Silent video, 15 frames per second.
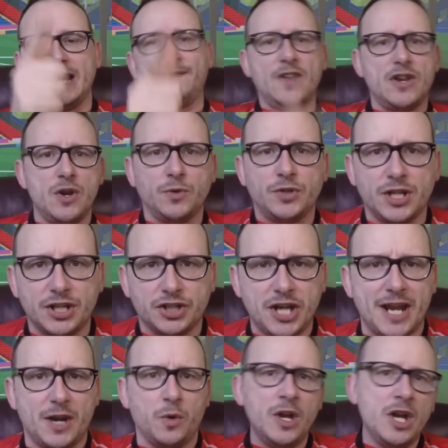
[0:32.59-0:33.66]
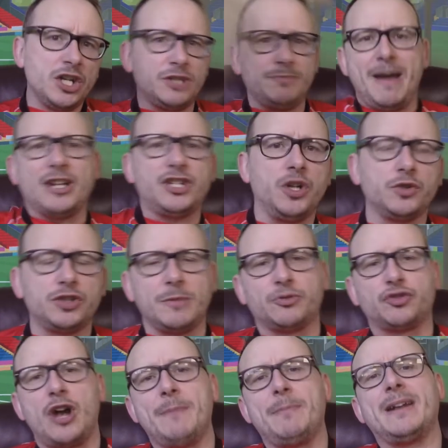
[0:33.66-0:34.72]
If you're new to the channel, smash your
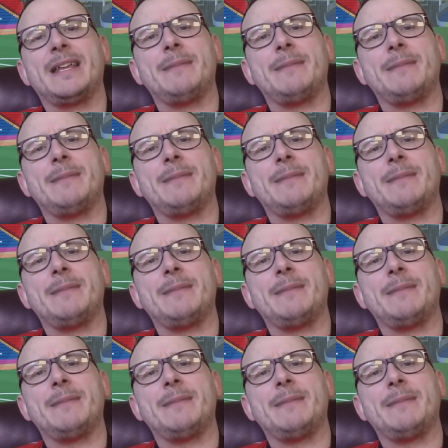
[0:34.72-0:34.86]
subscribe button,